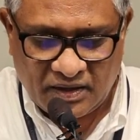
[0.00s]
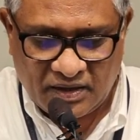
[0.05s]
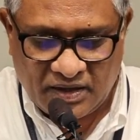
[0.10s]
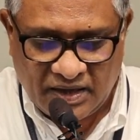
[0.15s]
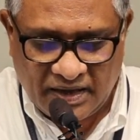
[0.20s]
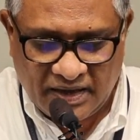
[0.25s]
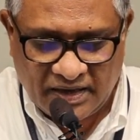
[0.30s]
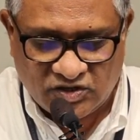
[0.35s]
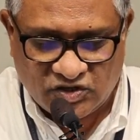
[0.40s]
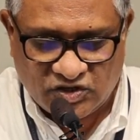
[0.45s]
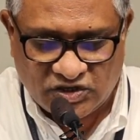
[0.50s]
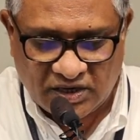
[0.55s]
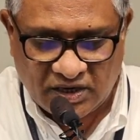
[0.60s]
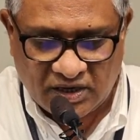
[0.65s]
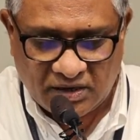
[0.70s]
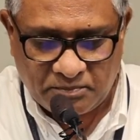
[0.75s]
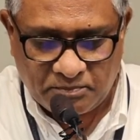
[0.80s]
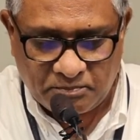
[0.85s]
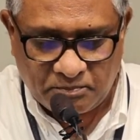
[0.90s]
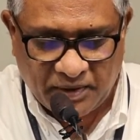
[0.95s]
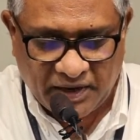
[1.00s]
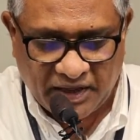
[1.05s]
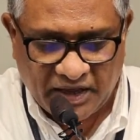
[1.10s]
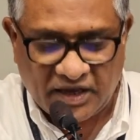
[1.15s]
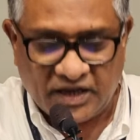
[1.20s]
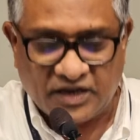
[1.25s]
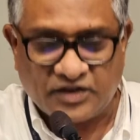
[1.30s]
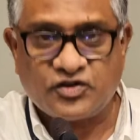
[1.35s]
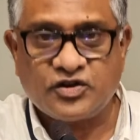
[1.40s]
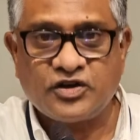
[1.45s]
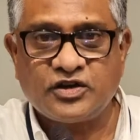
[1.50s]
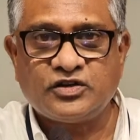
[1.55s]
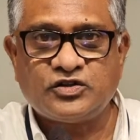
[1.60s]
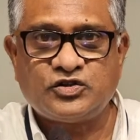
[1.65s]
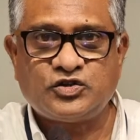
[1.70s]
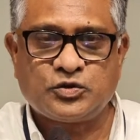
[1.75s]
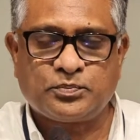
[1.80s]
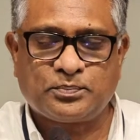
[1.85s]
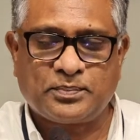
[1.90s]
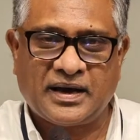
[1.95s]
he shall bring it
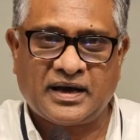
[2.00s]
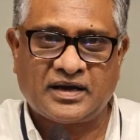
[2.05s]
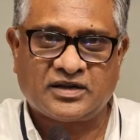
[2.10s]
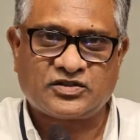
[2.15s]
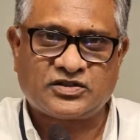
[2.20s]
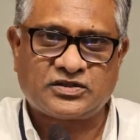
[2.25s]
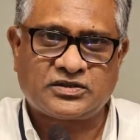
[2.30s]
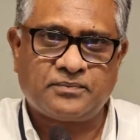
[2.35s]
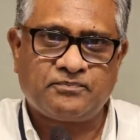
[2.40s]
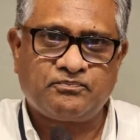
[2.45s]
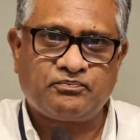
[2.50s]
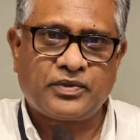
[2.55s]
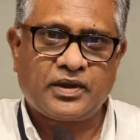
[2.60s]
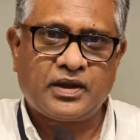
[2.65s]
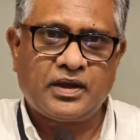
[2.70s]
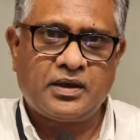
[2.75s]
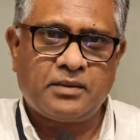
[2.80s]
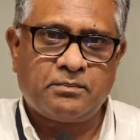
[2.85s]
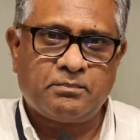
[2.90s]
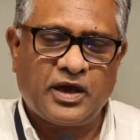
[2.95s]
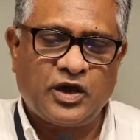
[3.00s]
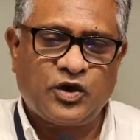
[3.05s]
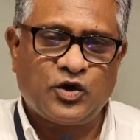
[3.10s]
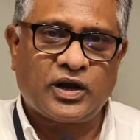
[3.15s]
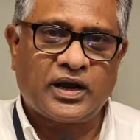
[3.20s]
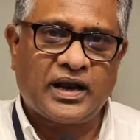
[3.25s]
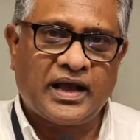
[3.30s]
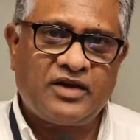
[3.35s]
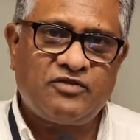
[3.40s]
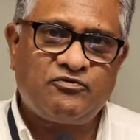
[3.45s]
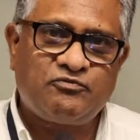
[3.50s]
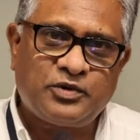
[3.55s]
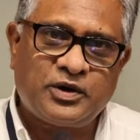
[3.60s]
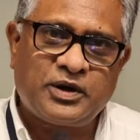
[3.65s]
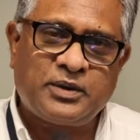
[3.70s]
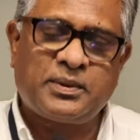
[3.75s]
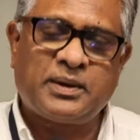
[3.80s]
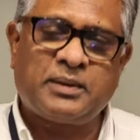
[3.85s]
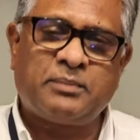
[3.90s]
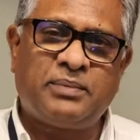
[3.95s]
to pass." May your life
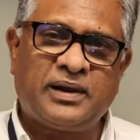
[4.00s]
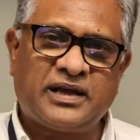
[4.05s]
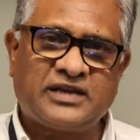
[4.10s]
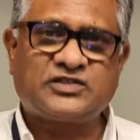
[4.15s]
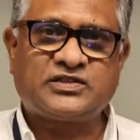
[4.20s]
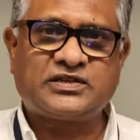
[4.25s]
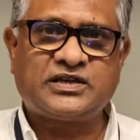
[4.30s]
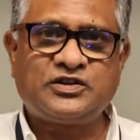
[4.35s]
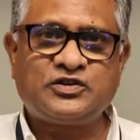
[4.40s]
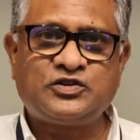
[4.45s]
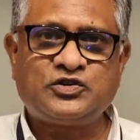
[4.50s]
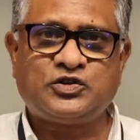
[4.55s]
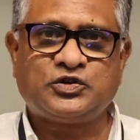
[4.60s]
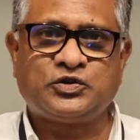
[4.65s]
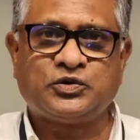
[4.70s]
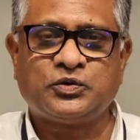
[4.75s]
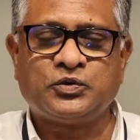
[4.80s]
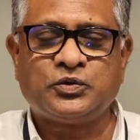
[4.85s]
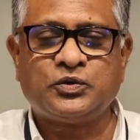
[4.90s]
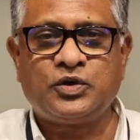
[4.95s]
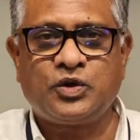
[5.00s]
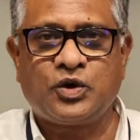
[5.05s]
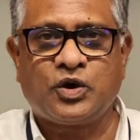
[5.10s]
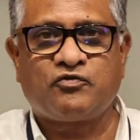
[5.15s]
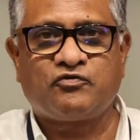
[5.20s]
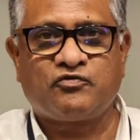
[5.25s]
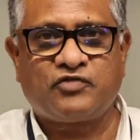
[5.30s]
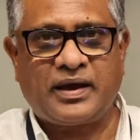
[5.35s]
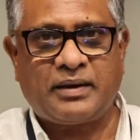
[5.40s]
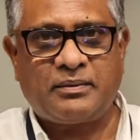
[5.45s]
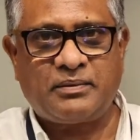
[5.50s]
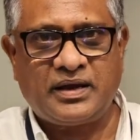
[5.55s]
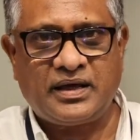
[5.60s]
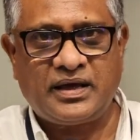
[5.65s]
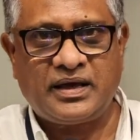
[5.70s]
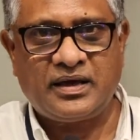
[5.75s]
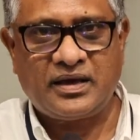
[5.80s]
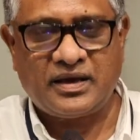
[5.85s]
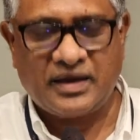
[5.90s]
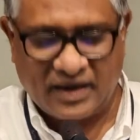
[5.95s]
be a blessing to your
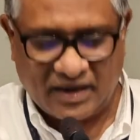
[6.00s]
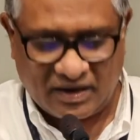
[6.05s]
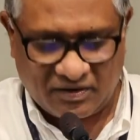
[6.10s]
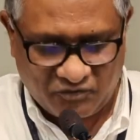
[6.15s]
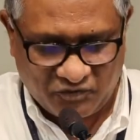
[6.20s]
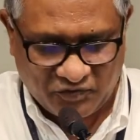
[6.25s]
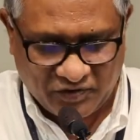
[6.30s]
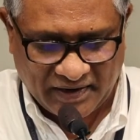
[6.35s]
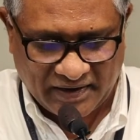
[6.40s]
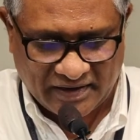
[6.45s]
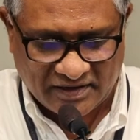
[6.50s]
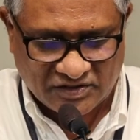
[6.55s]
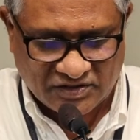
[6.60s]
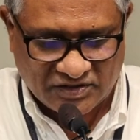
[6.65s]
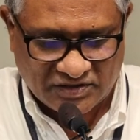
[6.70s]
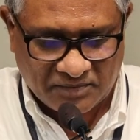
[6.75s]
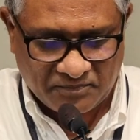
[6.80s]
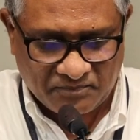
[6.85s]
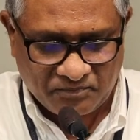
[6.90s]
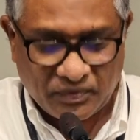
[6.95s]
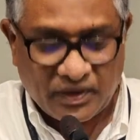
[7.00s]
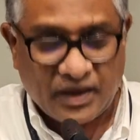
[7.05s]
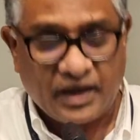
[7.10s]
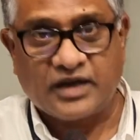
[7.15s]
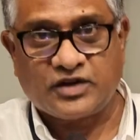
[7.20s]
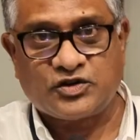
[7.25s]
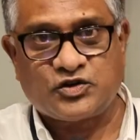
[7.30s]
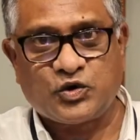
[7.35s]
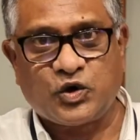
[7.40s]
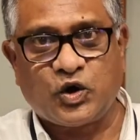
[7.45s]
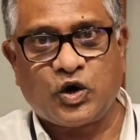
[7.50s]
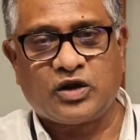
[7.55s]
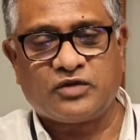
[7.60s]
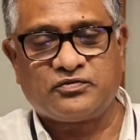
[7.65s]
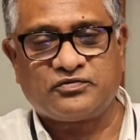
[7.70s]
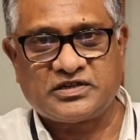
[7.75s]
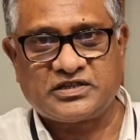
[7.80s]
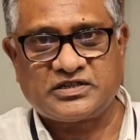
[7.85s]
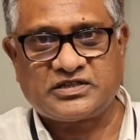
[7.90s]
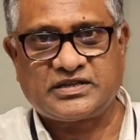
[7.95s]
family and friends and to all
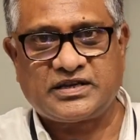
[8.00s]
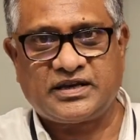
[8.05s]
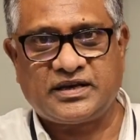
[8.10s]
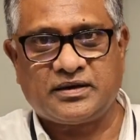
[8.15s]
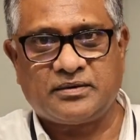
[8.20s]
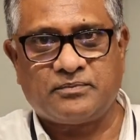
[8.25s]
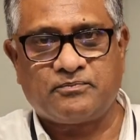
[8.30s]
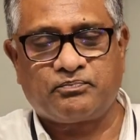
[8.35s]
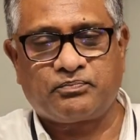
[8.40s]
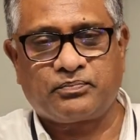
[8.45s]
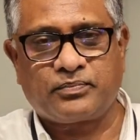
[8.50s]
of us here.